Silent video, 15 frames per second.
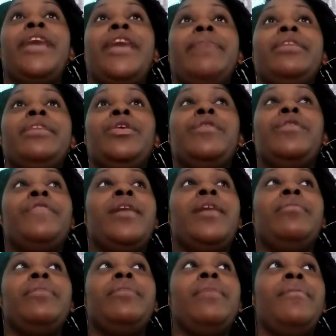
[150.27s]
family or
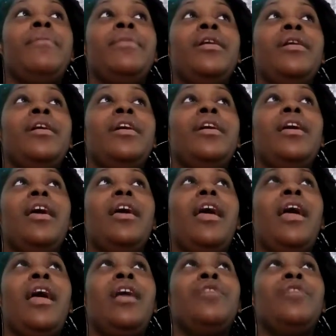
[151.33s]
family member,
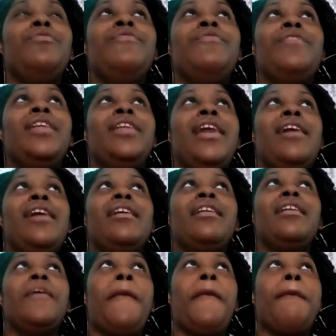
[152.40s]
and you feel like
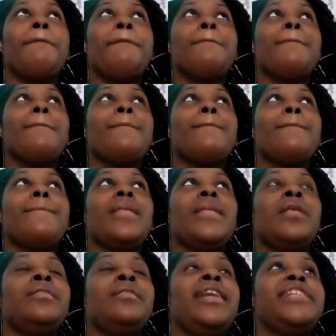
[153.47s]

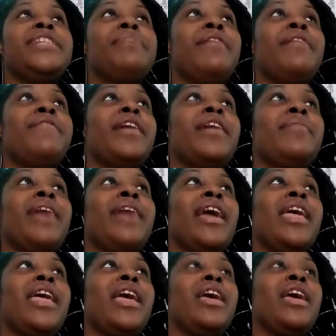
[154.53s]
that's my family, I
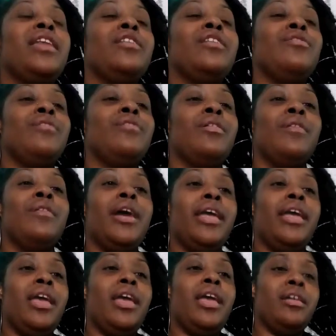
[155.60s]
can't, you know, I
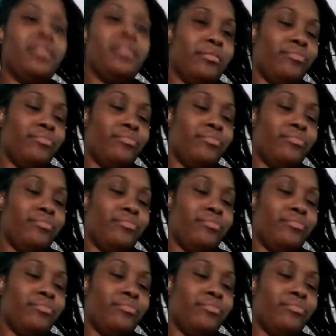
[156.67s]
can't